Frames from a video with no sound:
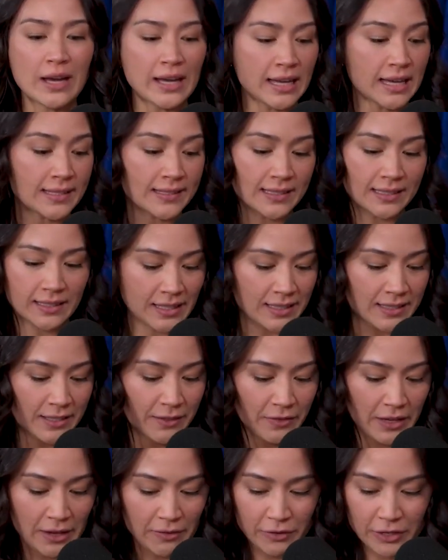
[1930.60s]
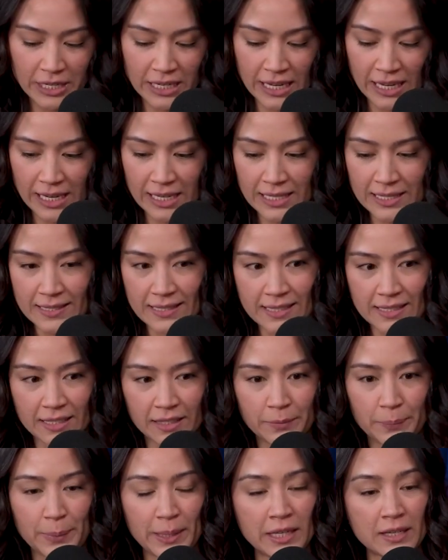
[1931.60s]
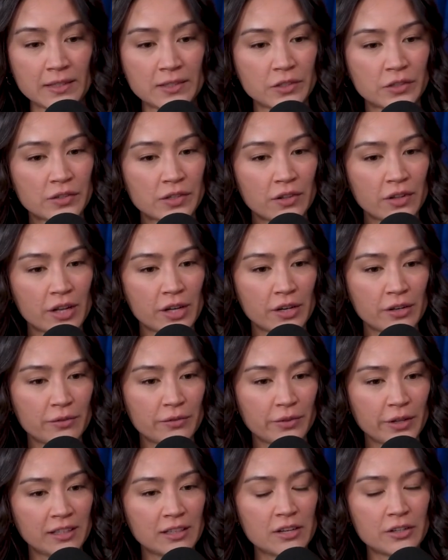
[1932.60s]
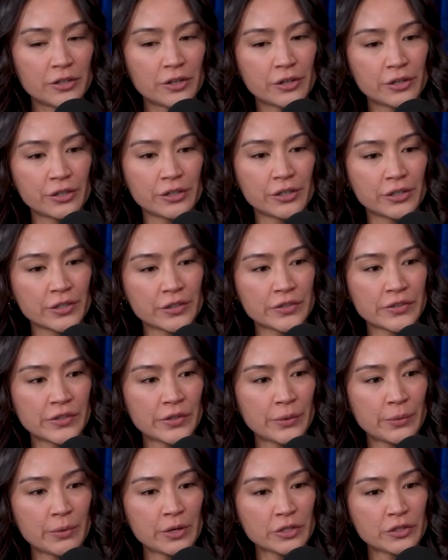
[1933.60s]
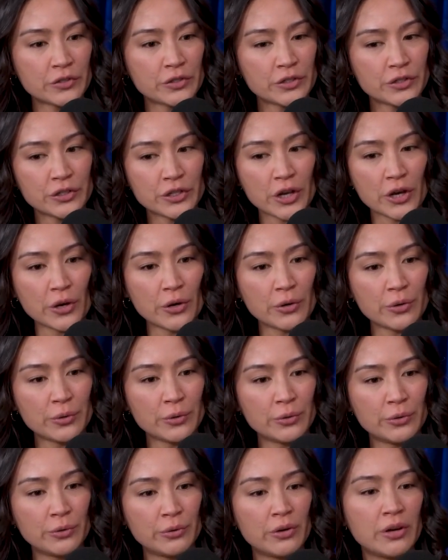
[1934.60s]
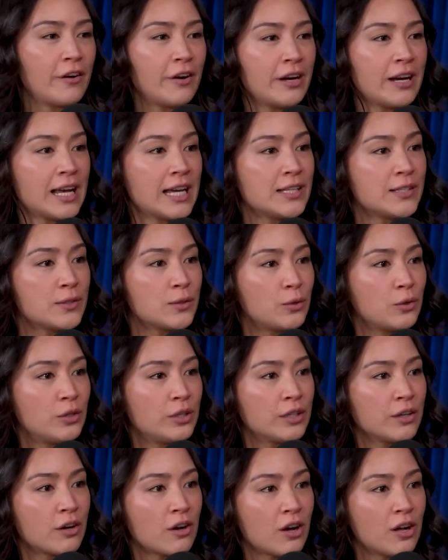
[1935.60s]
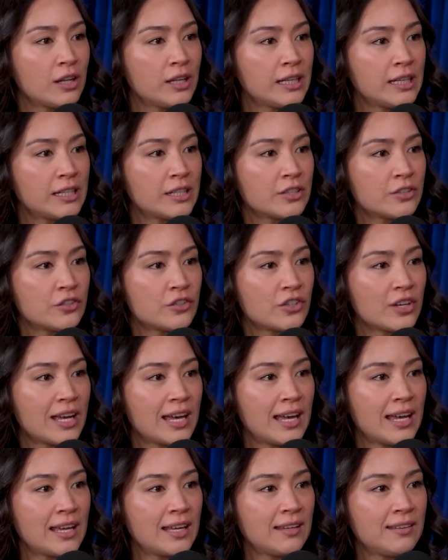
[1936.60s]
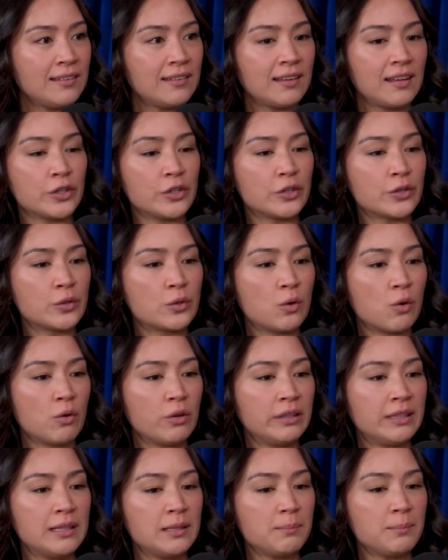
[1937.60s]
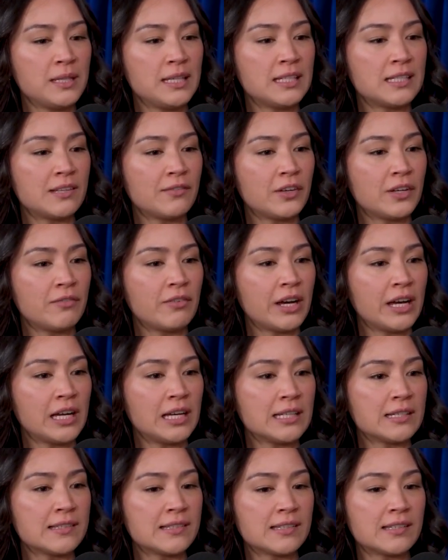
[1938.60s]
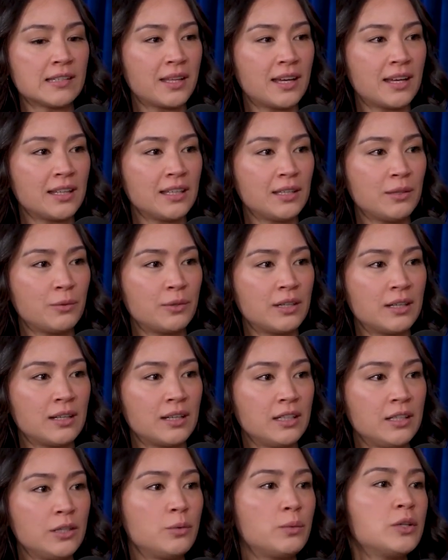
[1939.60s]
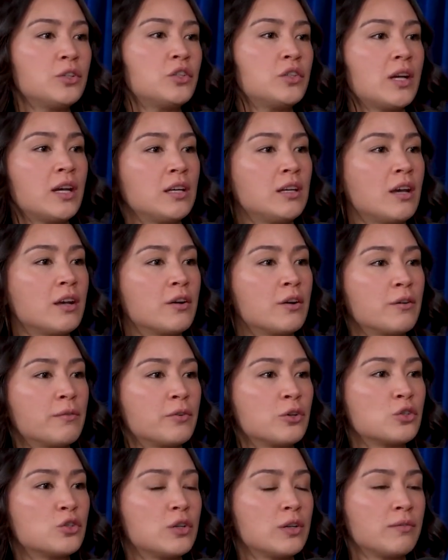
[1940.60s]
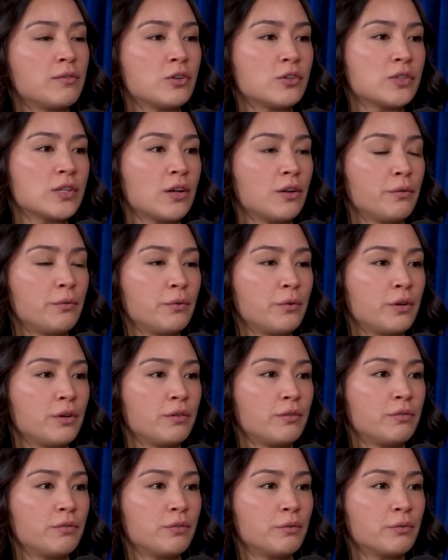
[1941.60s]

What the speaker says: I ask this of every guest because there's a lot of younger girls who watch the show who are in high school and college, and your golden piece of advice that you wish a younger version of yourself would have